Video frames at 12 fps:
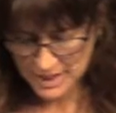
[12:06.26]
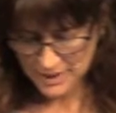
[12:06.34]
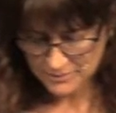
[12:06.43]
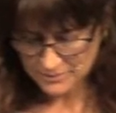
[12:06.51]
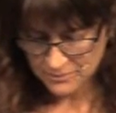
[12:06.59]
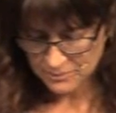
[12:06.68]

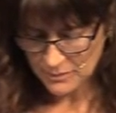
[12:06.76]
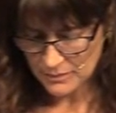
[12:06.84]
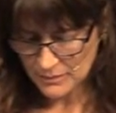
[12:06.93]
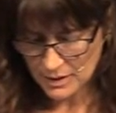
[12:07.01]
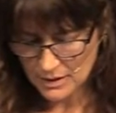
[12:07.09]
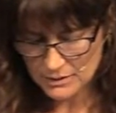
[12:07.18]
10.
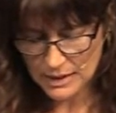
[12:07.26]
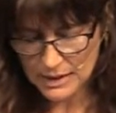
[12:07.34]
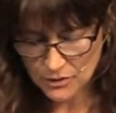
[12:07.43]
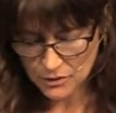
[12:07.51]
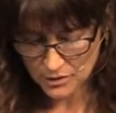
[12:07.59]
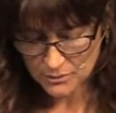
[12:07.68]

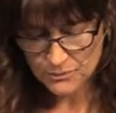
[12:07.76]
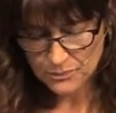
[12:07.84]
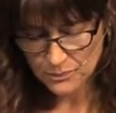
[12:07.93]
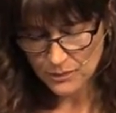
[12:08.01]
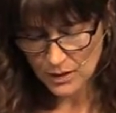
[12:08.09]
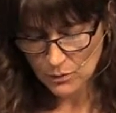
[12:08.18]
Later,
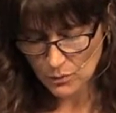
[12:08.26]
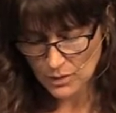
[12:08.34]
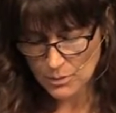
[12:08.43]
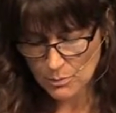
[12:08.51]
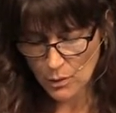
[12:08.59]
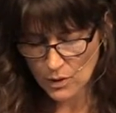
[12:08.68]

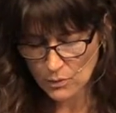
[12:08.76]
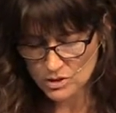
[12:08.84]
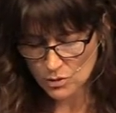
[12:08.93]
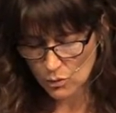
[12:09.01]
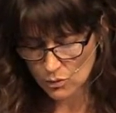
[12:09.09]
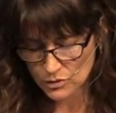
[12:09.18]
when the boy
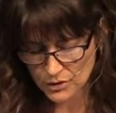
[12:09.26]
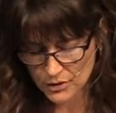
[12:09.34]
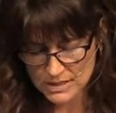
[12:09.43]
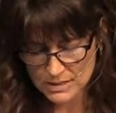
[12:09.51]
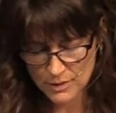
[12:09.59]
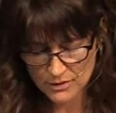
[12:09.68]
was older,
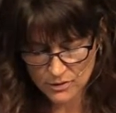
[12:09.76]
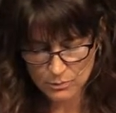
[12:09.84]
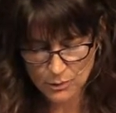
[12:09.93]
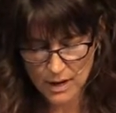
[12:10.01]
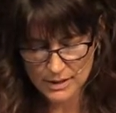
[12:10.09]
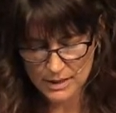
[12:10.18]
his mother
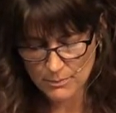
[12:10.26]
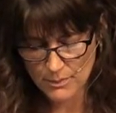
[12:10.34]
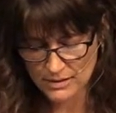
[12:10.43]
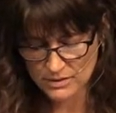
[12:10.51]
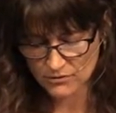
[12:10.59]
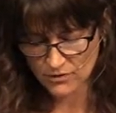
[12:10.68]
brought him
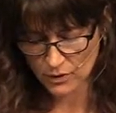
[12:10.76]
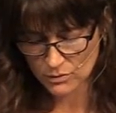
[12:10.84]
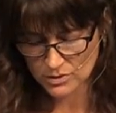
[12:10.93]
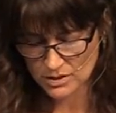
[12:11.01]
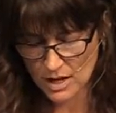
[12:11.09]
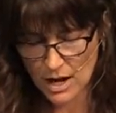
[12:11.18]
back to
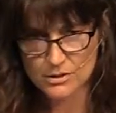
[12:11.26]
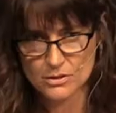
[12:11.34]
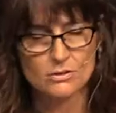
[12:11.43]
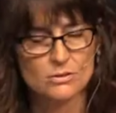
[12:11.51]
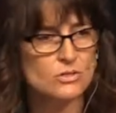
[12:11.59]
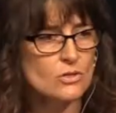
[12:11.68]
Pharaoh's
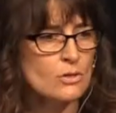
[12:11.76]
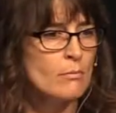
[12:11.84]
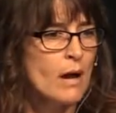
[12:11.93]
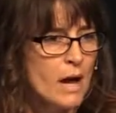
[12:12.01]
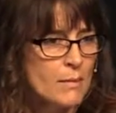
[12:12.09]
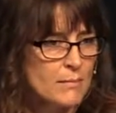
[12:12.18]
daughter. So the
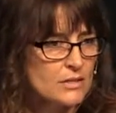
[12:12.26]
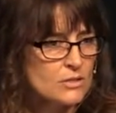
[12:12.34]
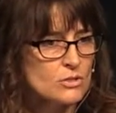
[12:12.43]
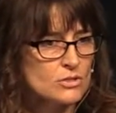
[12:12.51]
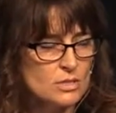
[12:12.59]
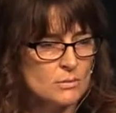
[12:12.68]
mom had
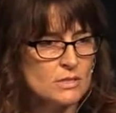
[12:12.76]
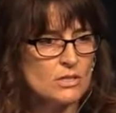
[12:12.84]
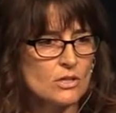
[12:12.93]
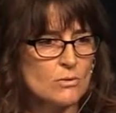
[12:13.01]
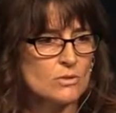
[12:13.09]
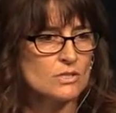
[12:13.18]
nursed him
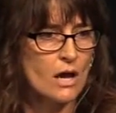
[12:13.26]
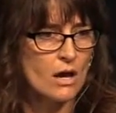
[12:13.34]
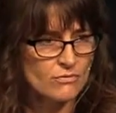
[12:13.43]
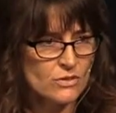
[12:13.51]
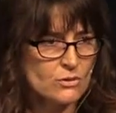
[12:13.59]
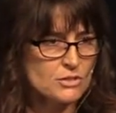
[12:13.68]
until he was
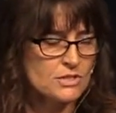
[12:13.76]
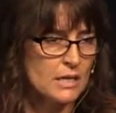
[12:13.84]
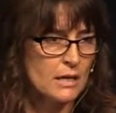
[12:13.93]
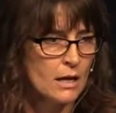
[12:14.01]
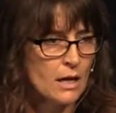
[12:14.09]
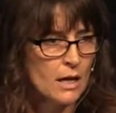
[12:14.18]
of
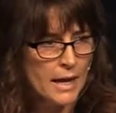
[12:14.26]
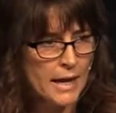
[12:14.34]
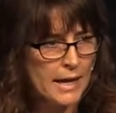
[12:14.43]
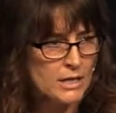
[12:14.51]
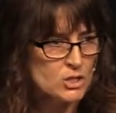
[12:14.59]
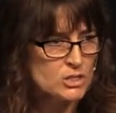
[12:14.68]
nursing
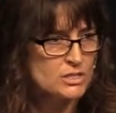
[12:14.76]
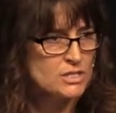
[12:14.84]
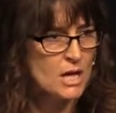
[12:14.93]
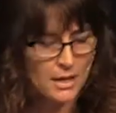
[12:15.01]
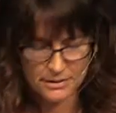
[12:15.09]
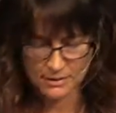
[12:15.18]
age is
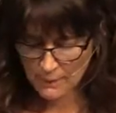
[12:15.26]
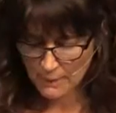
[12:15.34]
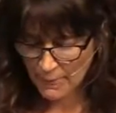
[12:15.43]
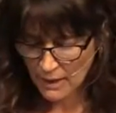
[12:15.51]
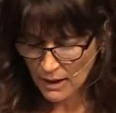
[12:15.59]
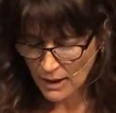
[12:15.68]
done.
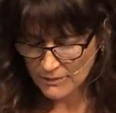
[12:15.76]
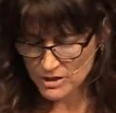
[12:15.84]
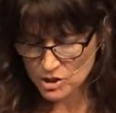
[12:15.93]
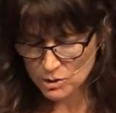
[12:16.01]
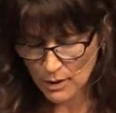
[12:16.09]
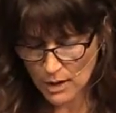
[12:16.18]
And
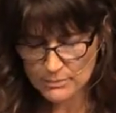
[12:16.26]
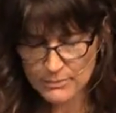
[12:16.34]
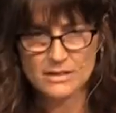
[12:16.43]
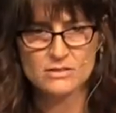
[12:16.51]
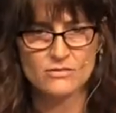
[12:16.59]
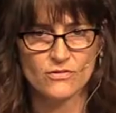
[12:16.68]
then she brought him
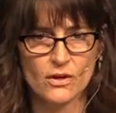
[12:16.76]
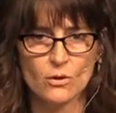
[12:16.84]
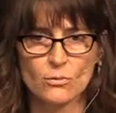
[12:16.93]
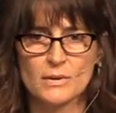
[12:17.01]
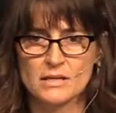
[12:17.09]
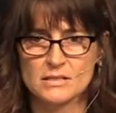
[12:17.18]
back to
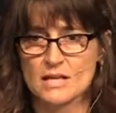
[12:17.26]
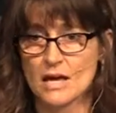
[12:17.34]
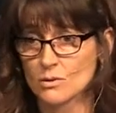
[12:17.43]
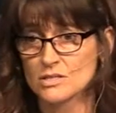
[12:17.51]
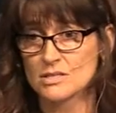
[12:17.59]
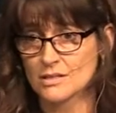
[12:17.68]
Pharaoh because
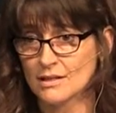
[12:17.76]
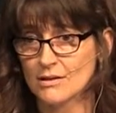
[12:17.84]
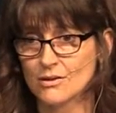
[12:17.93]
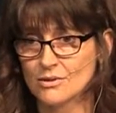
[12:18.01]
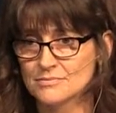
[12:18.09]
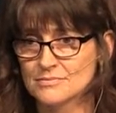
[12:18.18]
that was the
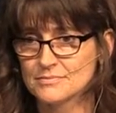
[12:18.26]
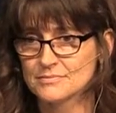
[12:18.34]
deal.